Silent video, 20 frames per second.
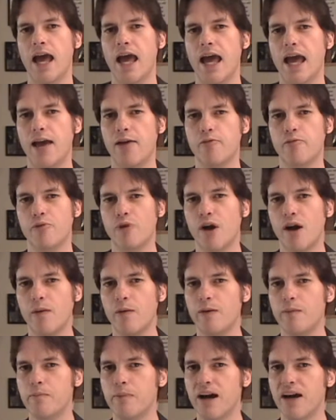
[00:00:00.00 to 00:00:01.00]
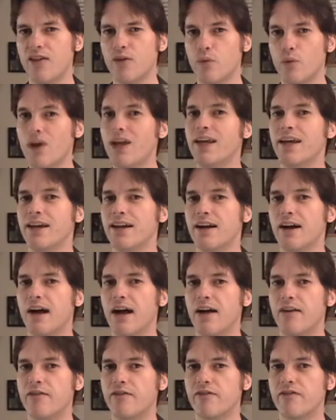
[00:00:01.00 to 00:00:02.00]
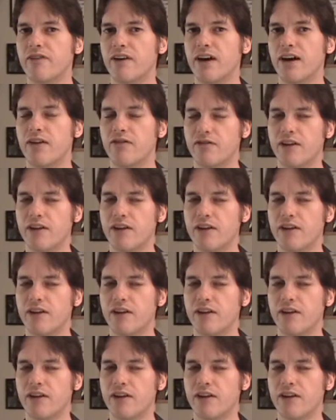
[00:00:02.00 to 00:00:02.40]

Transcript: and probably by the weekend I'll have uh,